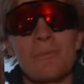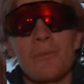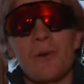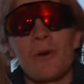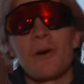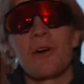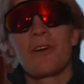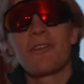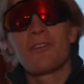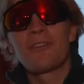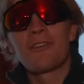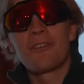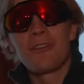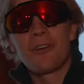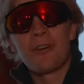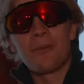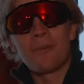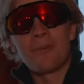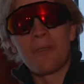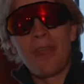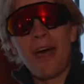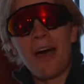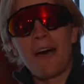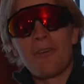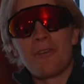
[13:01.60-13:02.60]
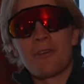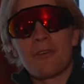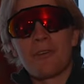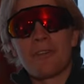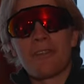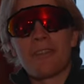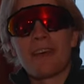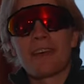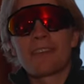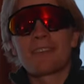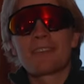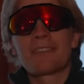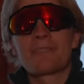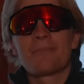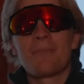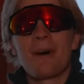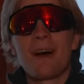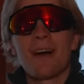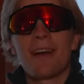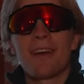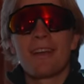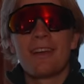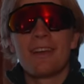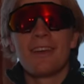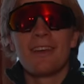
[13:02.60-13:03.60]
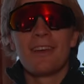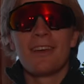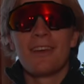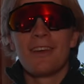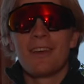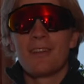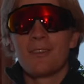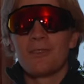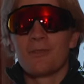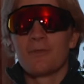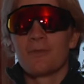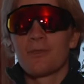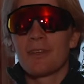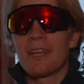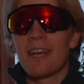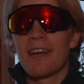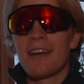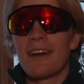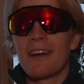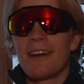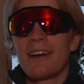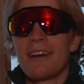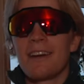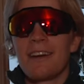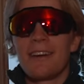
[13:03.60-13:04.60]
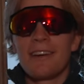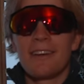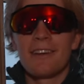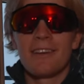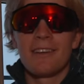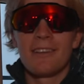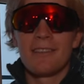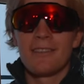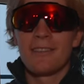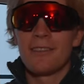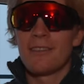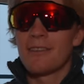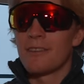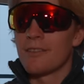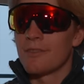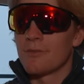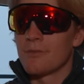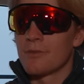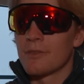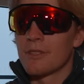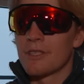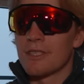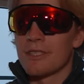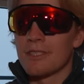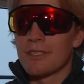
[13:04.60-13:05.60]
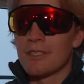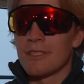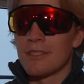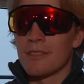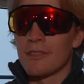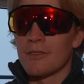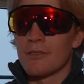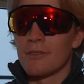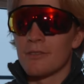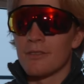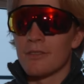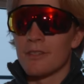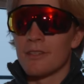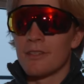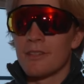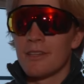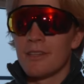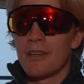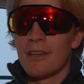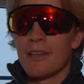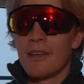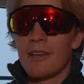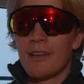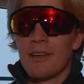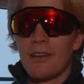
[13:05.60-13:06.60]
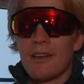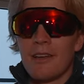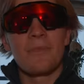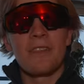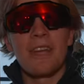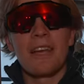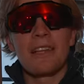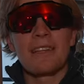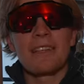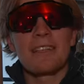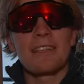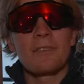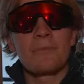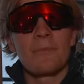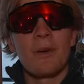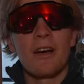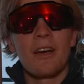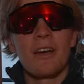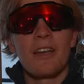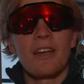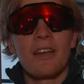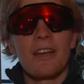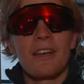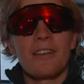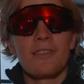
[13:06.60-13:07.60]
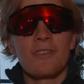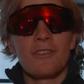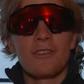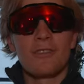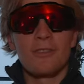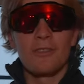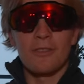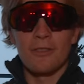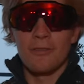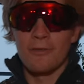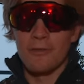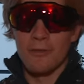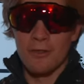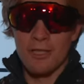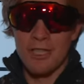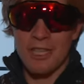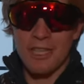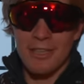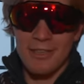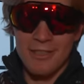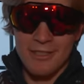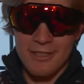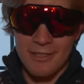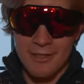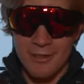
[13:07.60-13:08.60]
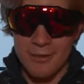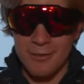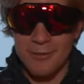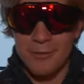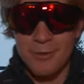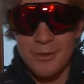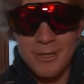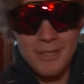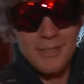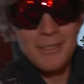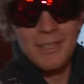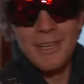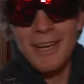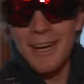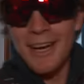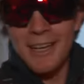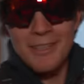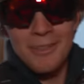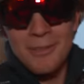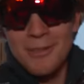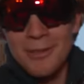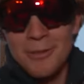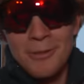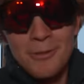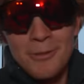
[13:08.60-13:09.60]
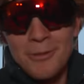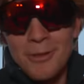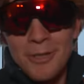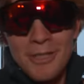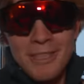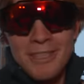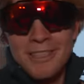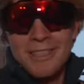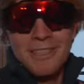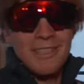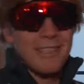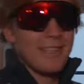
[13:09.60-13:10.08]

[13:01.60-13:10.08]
more from now on. That's my new year, what is it called? That is my Nyttårsforsett, so I don't know what is